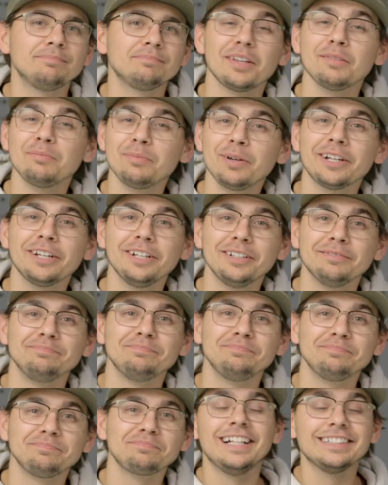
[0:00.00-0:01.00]
It's pretty good.
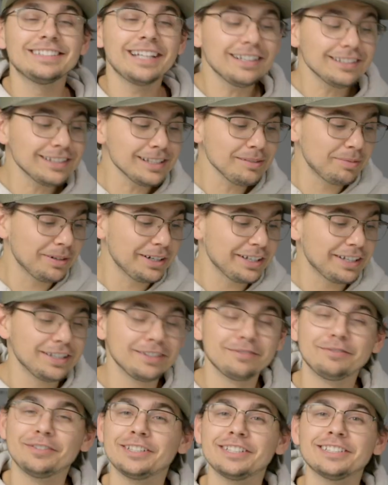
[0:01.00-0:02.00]
It's honestly pretty
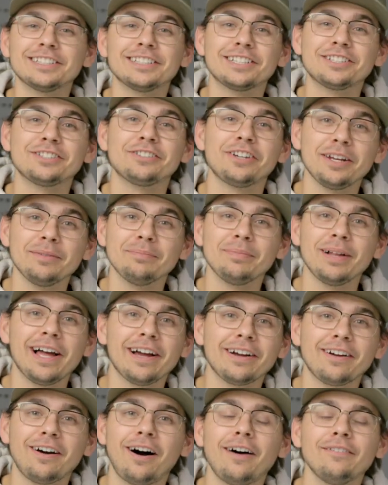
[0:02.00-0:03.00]
good for just a straight
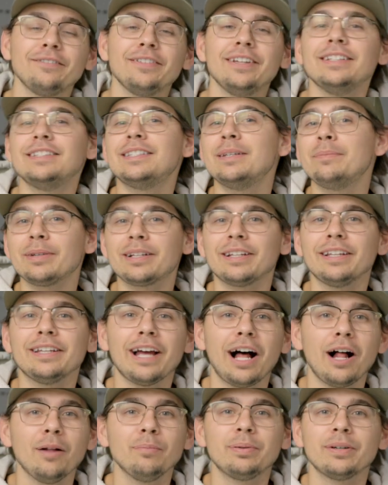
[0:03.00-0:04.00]
black coffee.
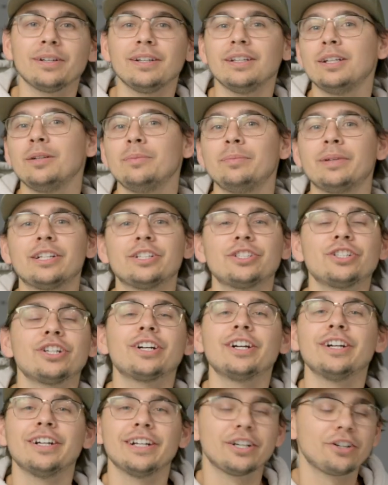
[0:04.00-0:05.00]
Typically, I'll put a little bit of
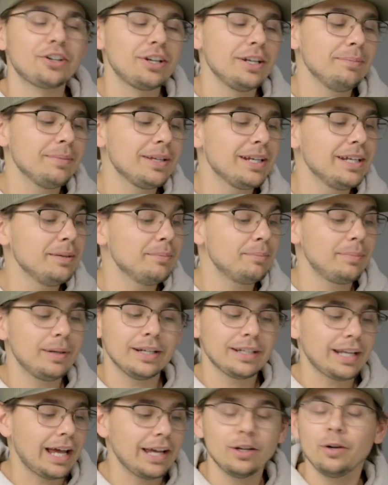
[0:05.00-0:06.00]
sugar and cream in it,
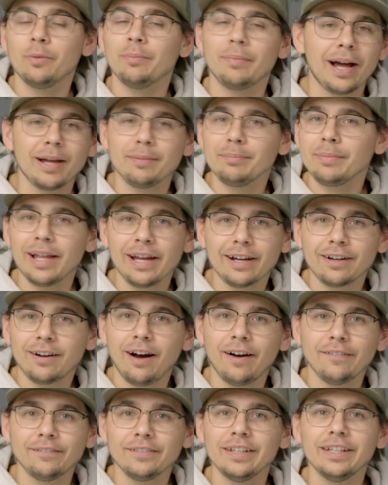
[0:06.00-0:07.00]
but I don't mind black
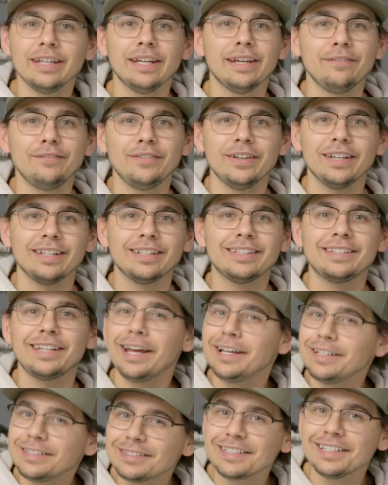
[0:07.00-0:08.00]
coffee if it
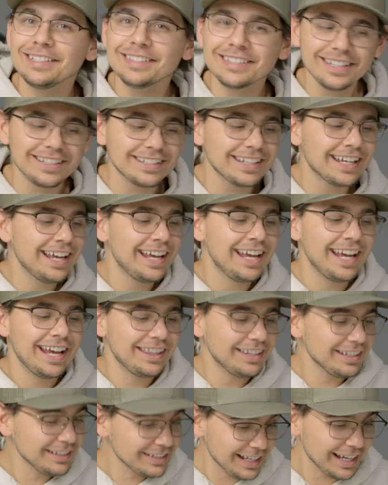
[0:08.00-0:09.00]
tastes decent.
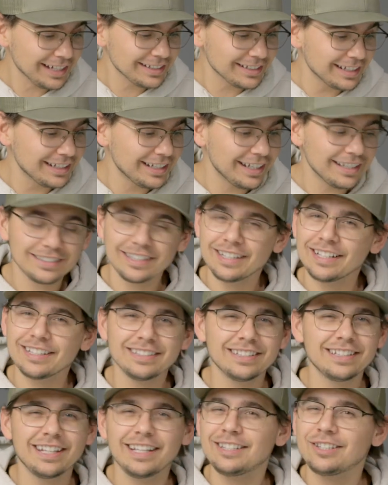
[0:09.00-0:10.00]
And this actually does. It
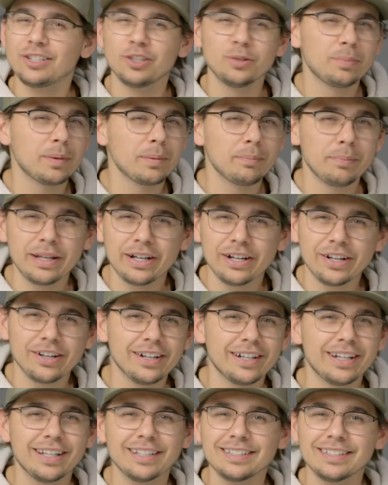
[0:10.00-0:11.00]
doesn't taste super bitter.
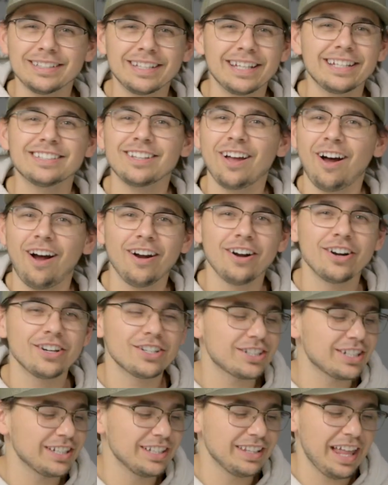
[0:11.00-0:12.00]
It doesn't taste
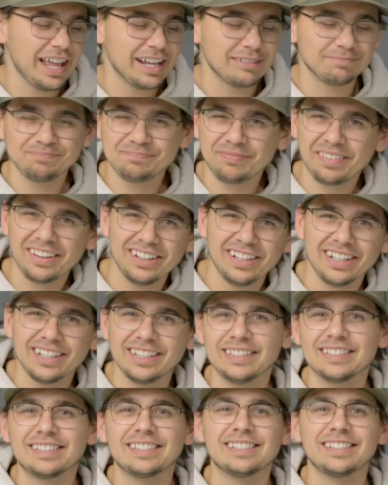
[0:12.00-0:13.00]
harsh and like,
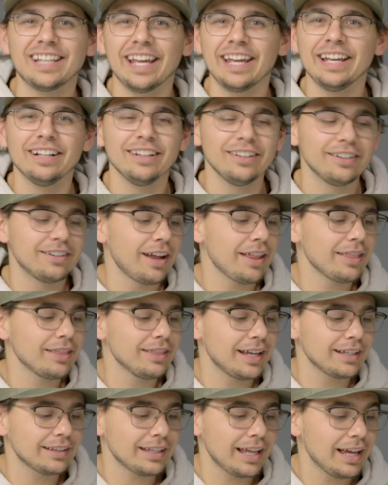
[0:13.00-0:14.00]
it's stale or
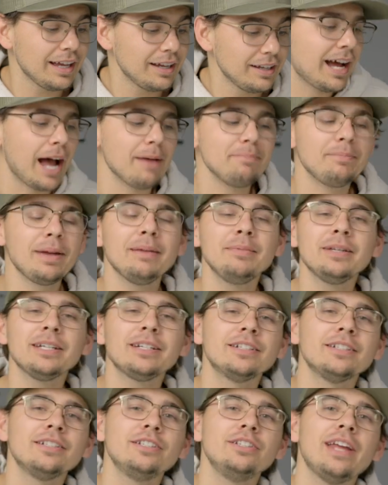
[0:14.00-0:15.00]
nothing like that. I maybe
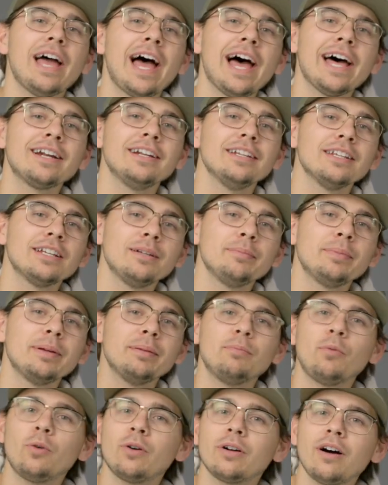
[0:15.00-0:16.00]
could add a little
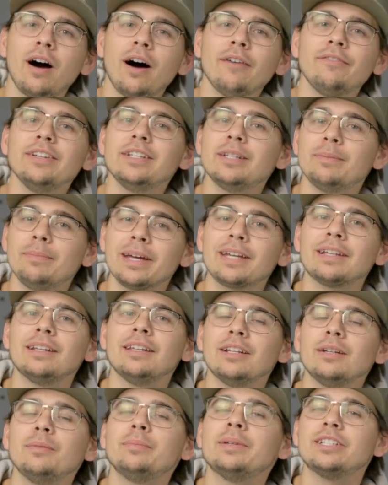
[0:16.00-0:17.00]
bit more coffee to make it a
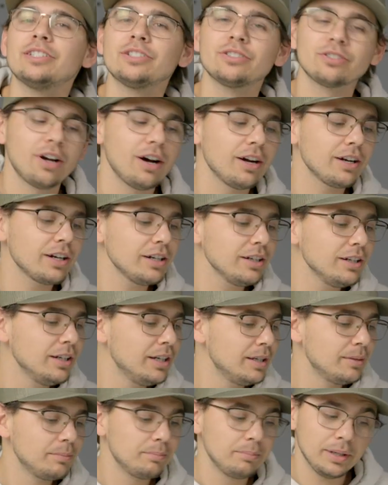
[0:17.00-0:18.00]
little bit stronger,
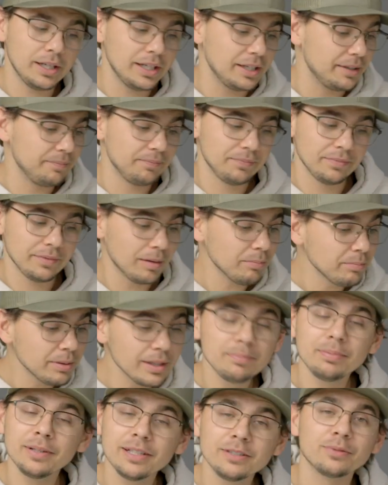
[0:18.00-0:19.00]
but I'm
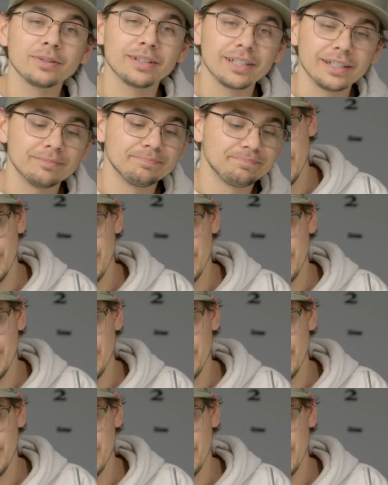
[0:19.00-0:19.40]
pretty pleased with it.